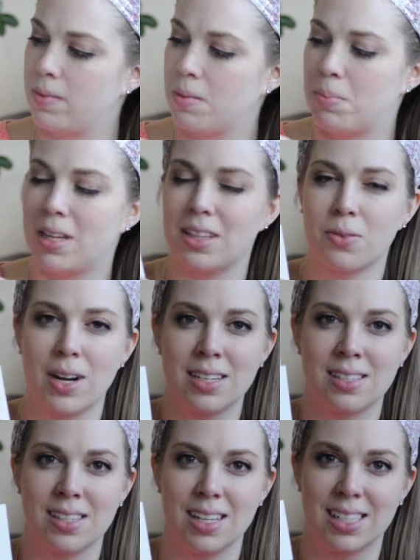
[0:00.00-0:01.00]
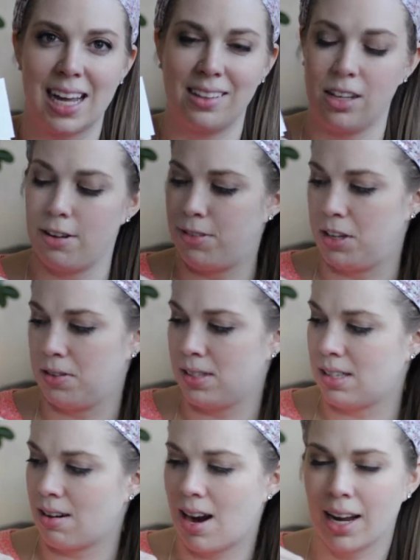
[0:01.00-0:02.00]
but the rest says, I love you.
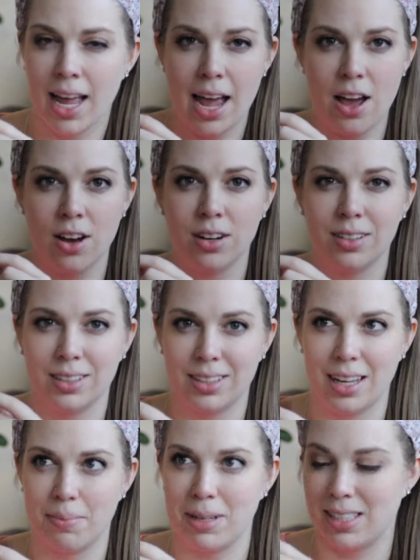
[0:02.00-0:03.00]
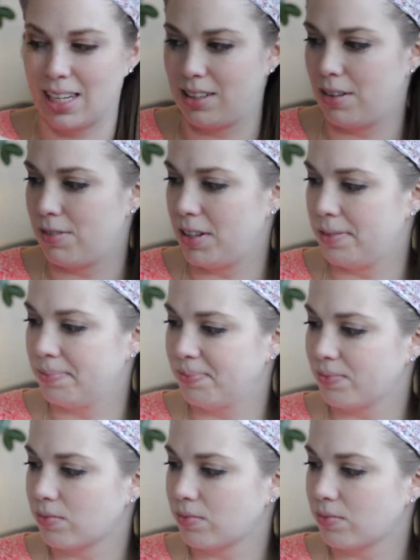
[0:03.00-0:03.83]
Saranghaeyo, that means I love you.